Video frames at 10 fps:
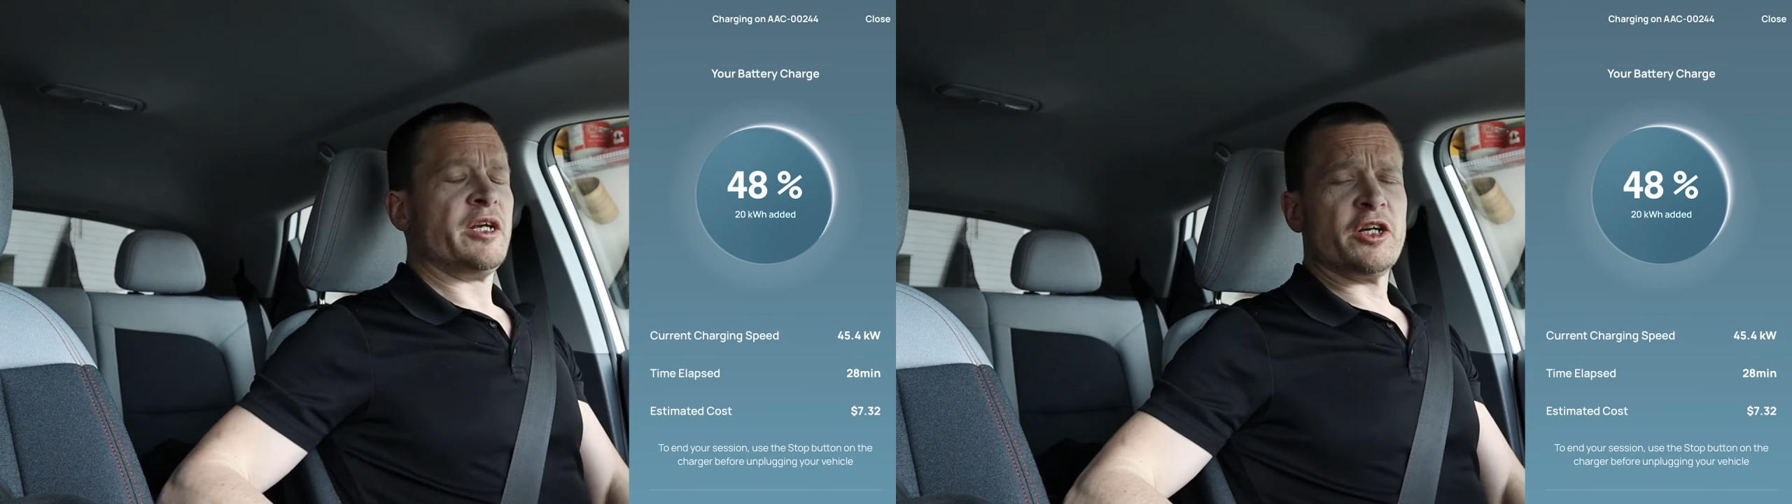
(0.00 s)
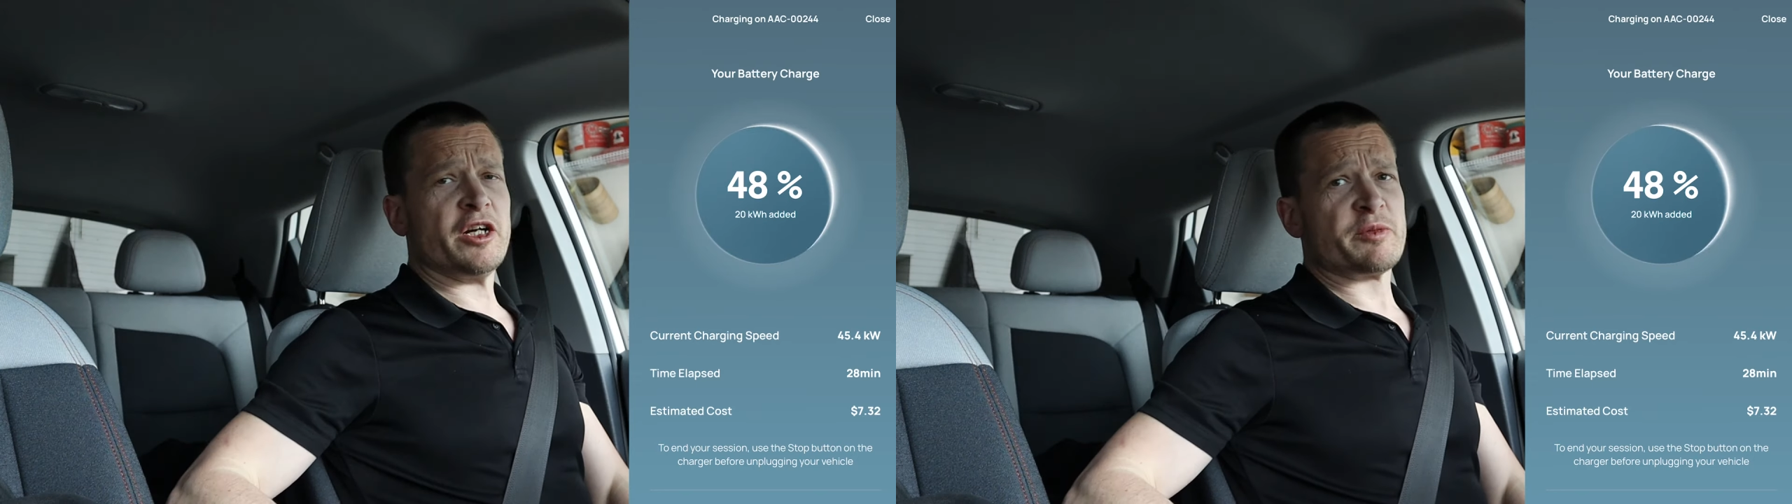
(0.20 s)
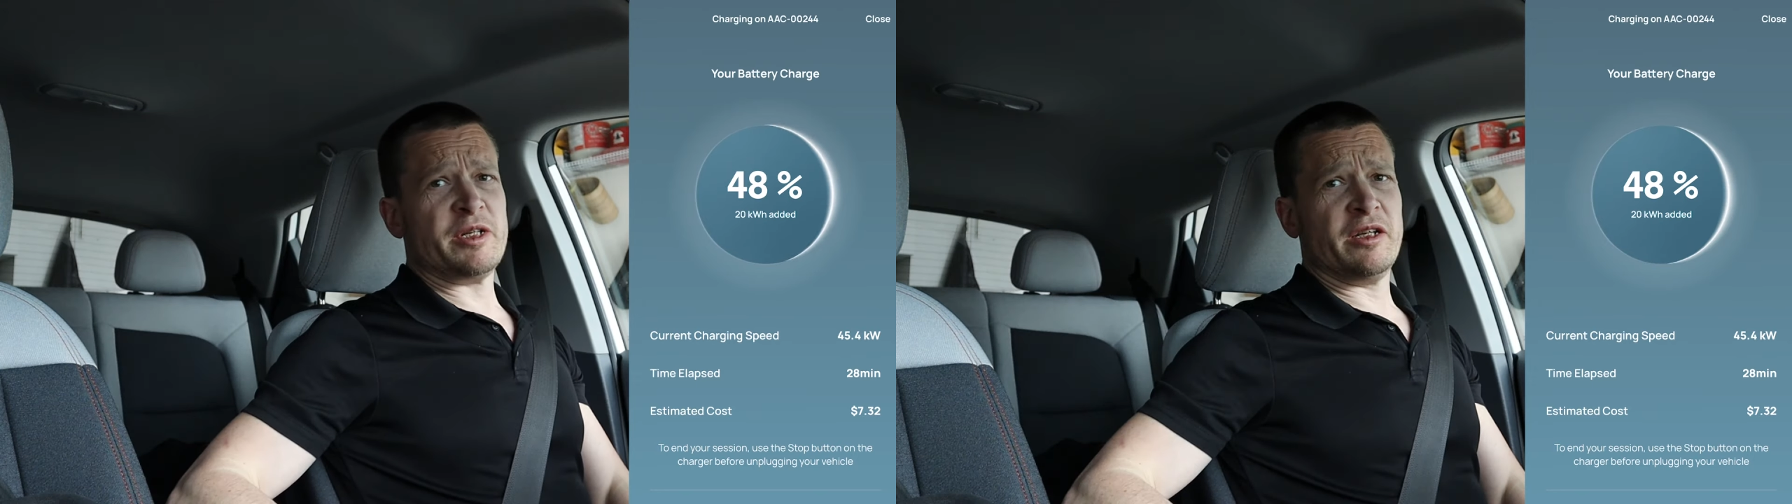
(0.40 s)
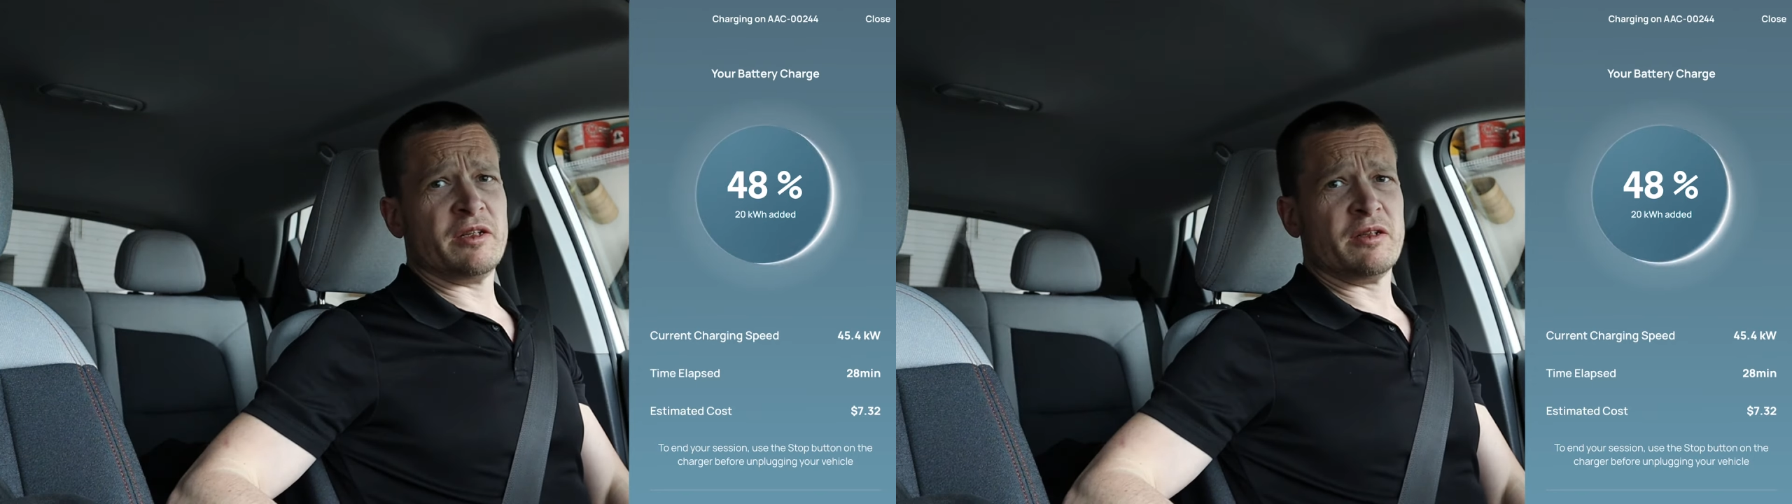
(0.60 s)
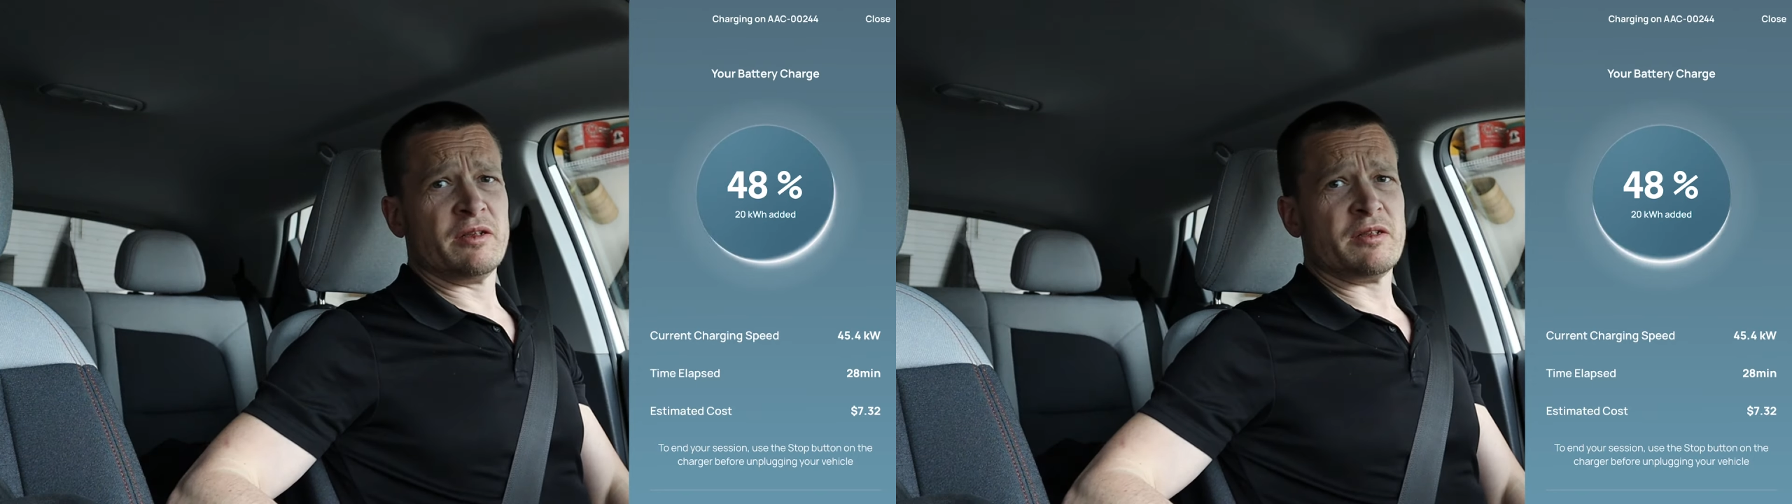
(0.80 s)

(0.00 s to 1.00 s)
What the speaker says: It cost me